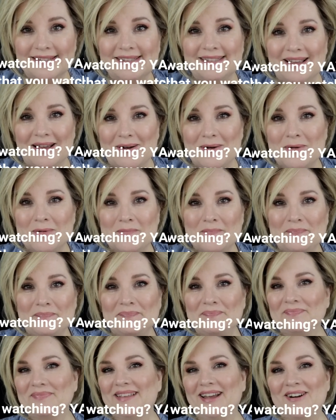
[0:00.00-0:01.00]
So,
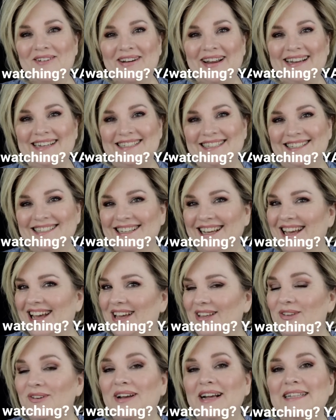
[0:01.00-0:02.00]
all right.
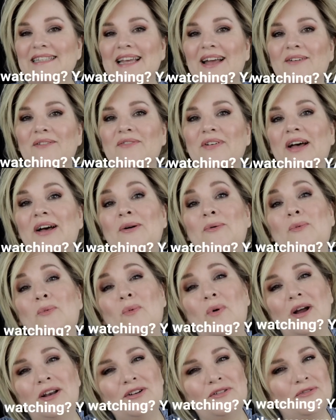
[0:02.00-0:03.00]
You guys have a
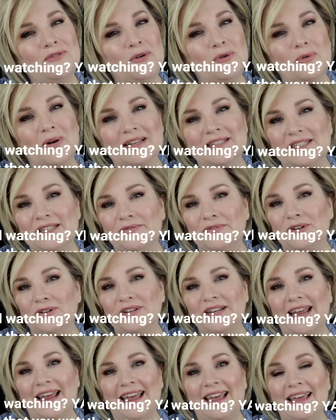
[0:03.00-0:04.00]
wonderful rest of
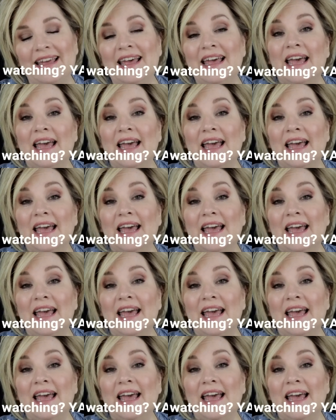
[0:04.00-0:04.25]
your day.